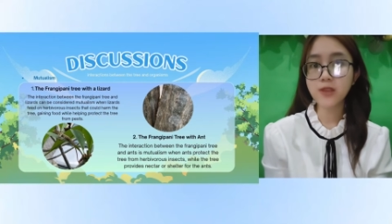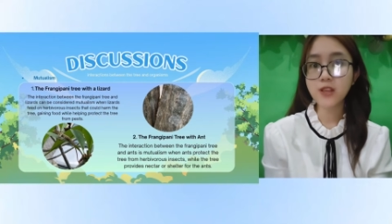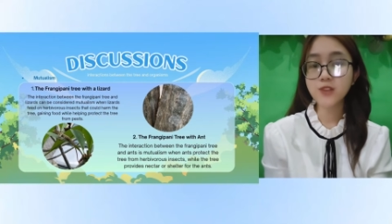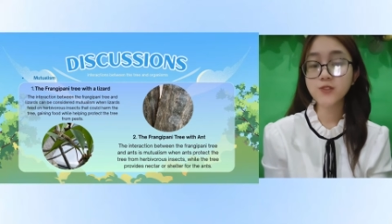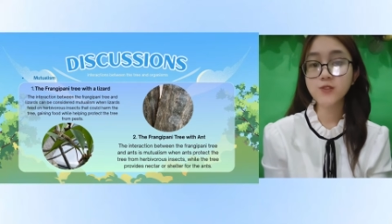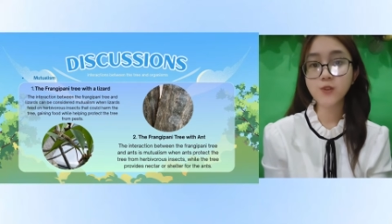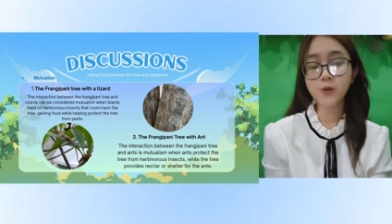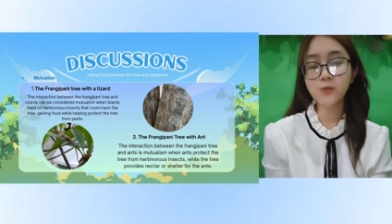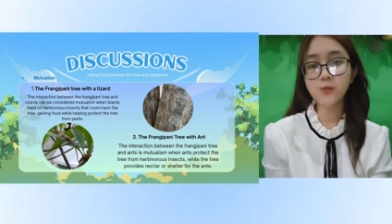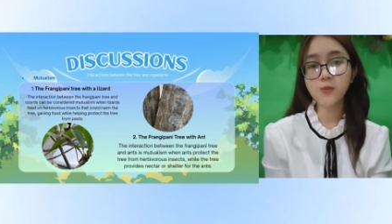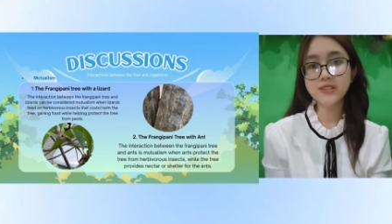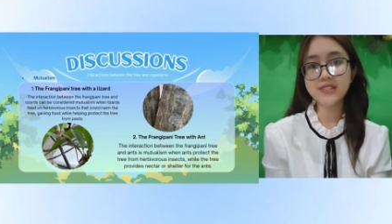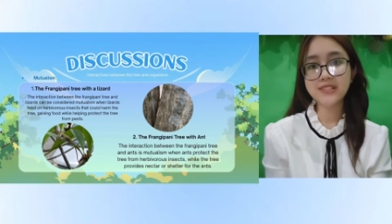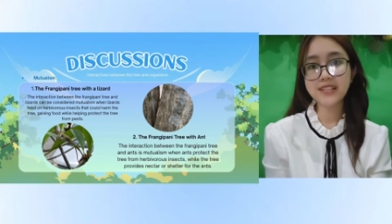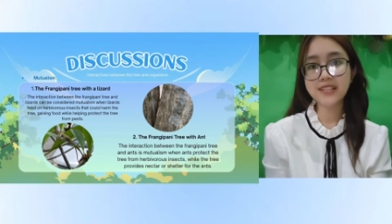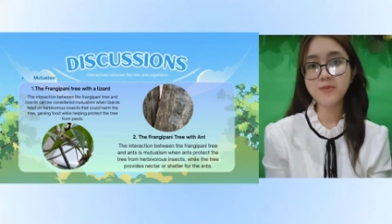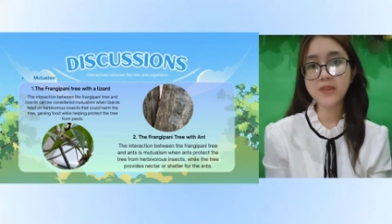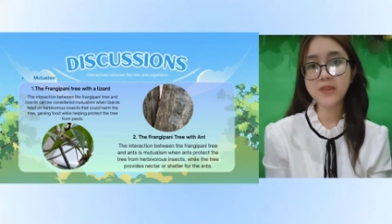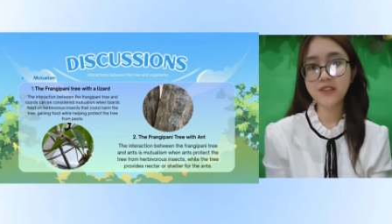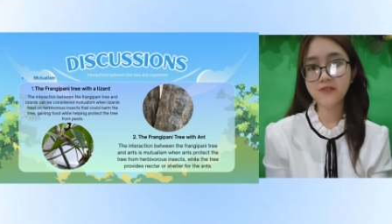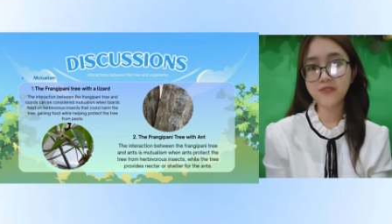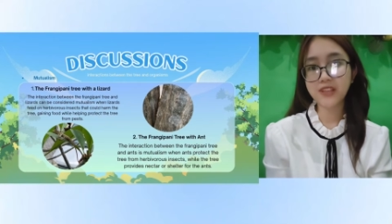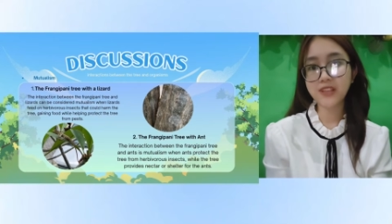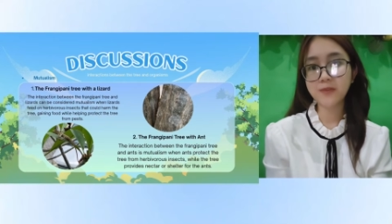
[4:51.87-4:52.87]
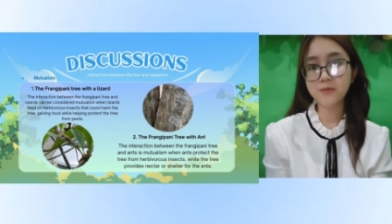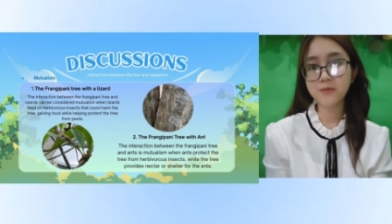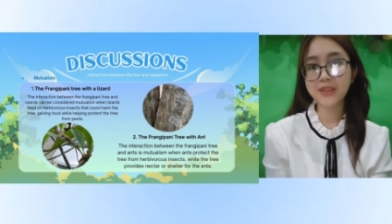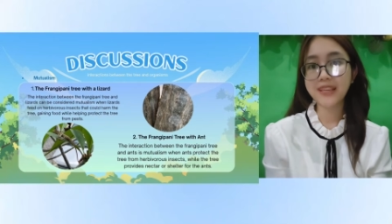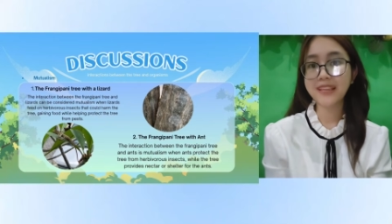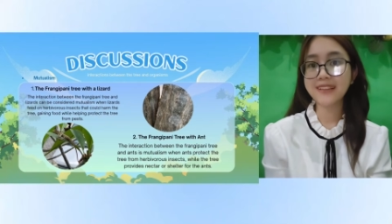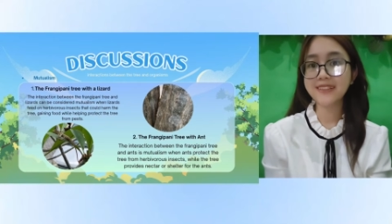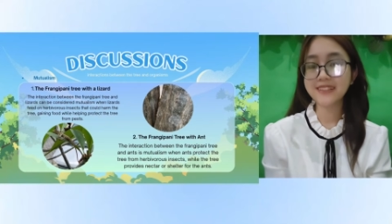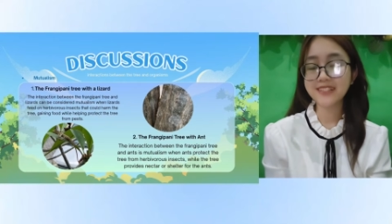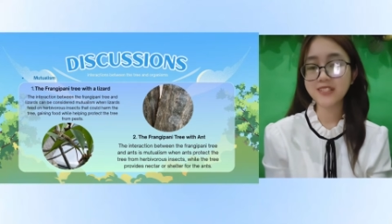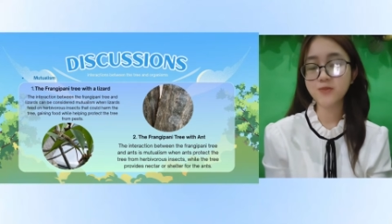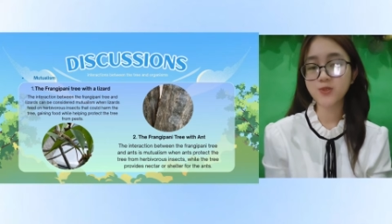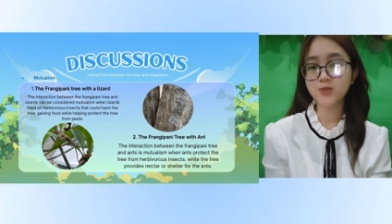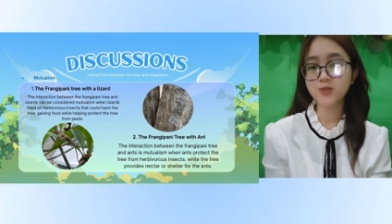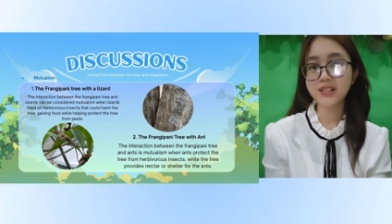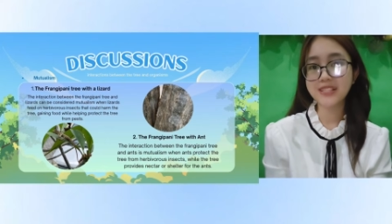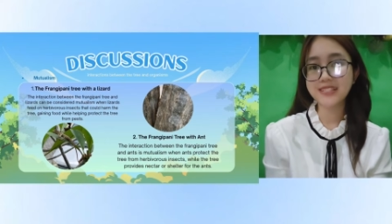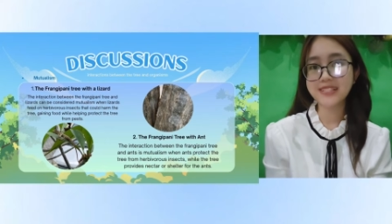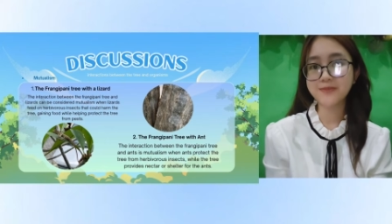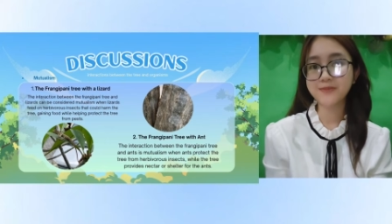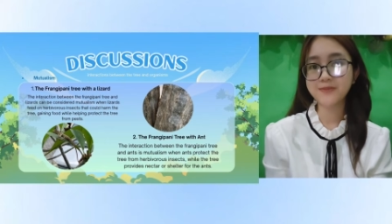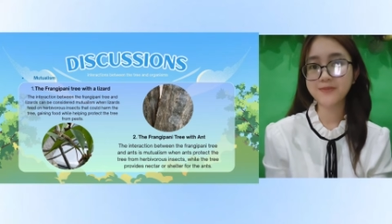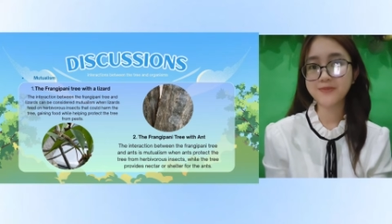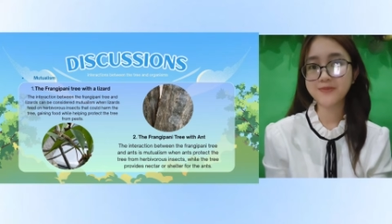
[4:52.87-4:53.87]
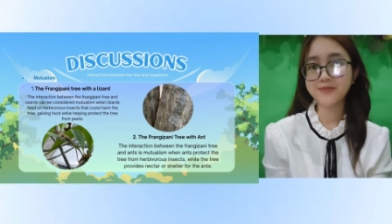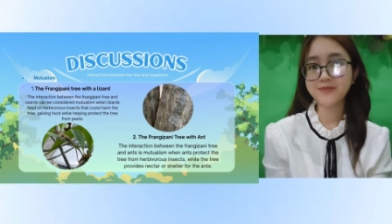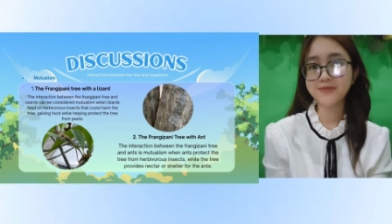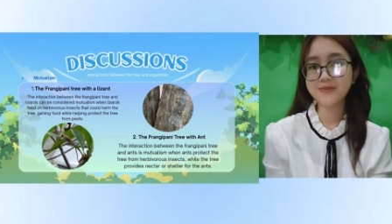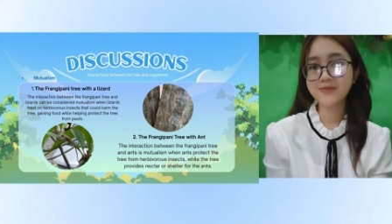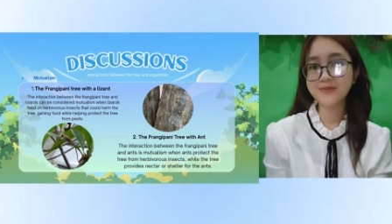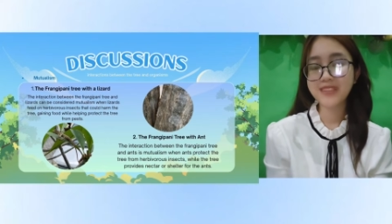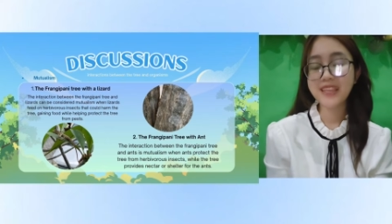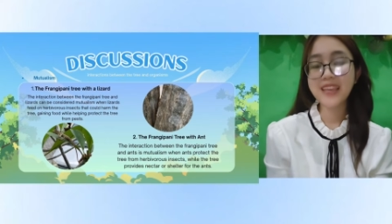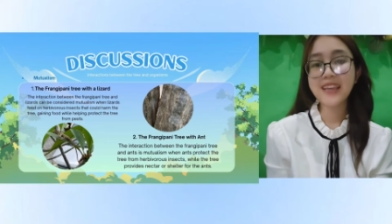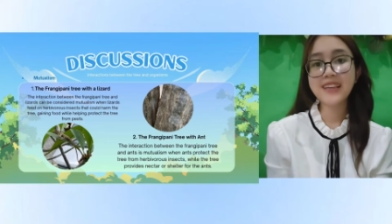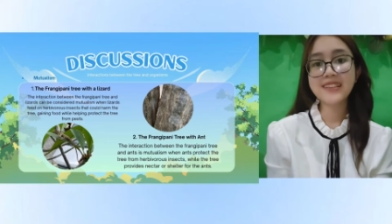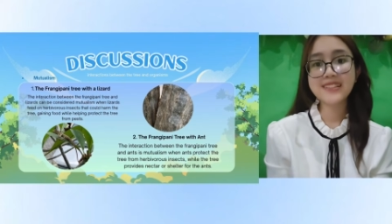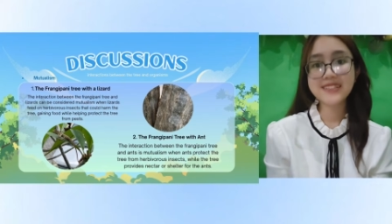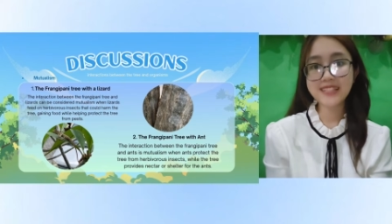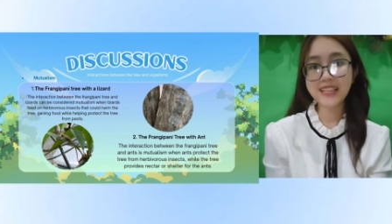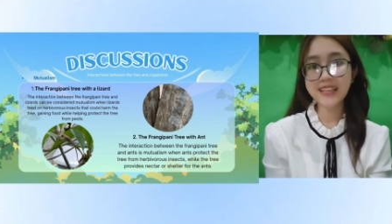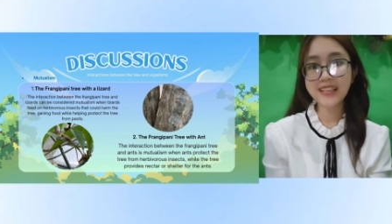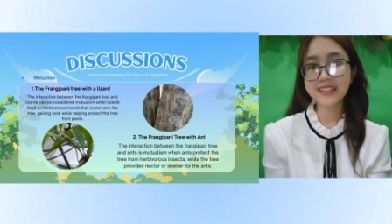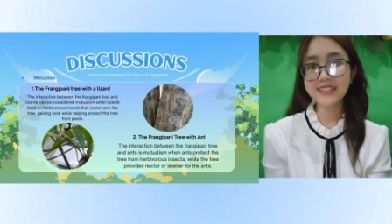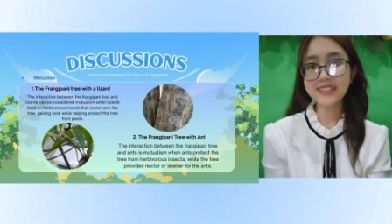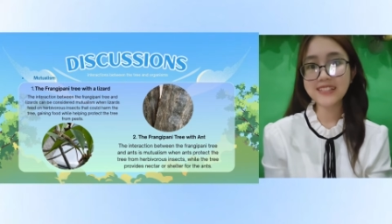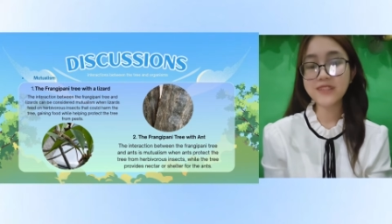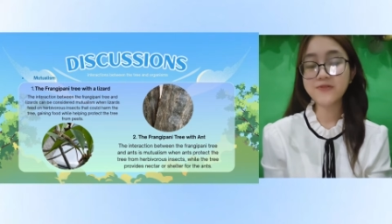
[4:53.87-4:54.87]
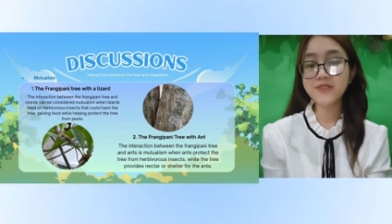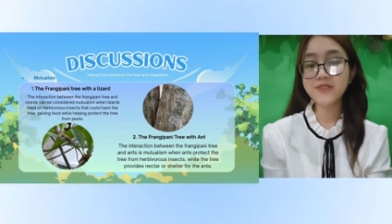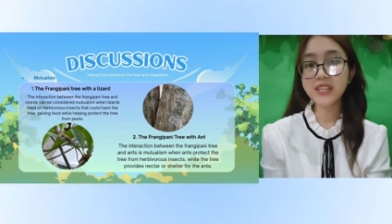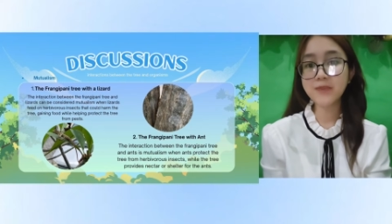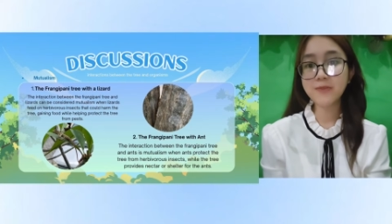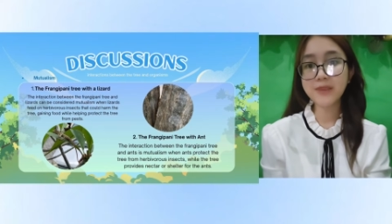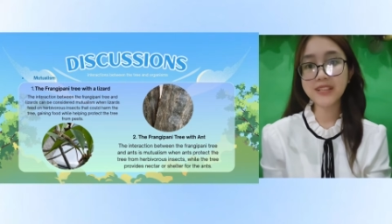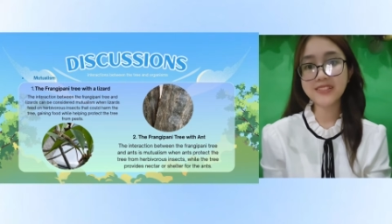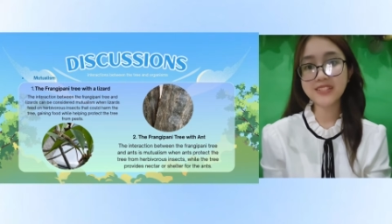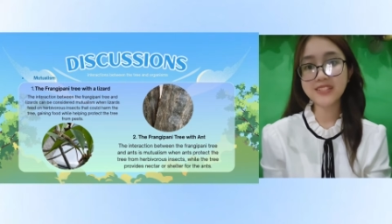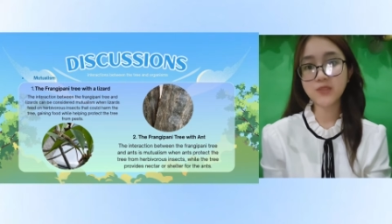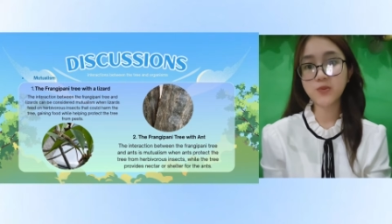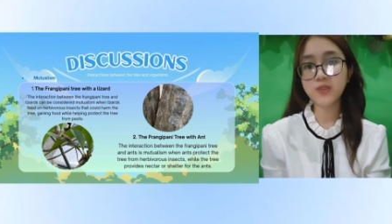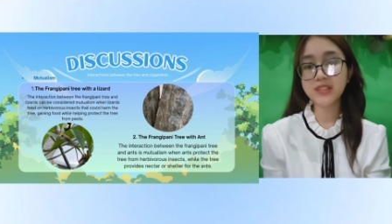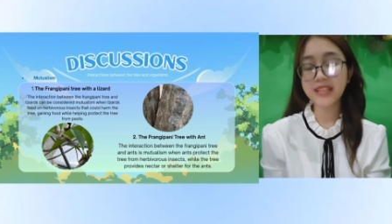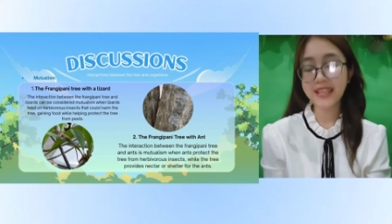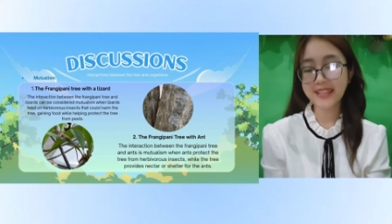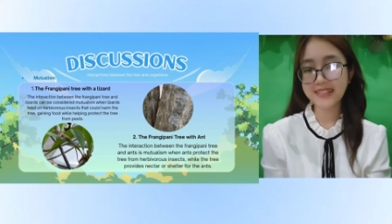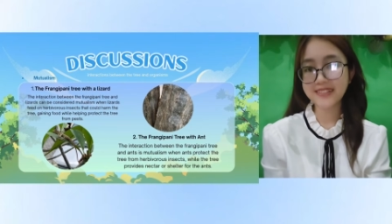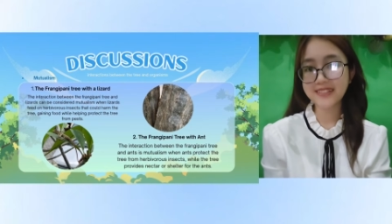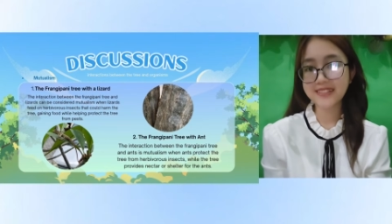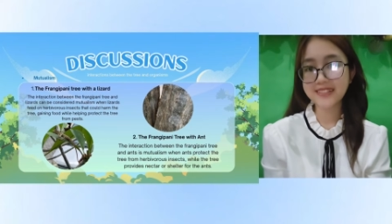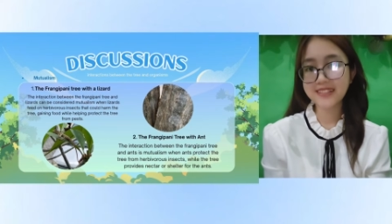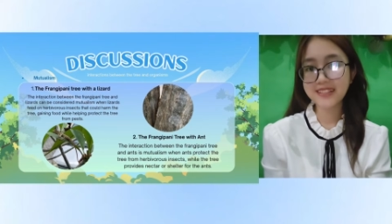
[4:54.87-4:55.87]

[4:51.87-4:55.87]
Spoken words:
So, both sides benefit, making this mutualism. Second, the frangipani tree with ants.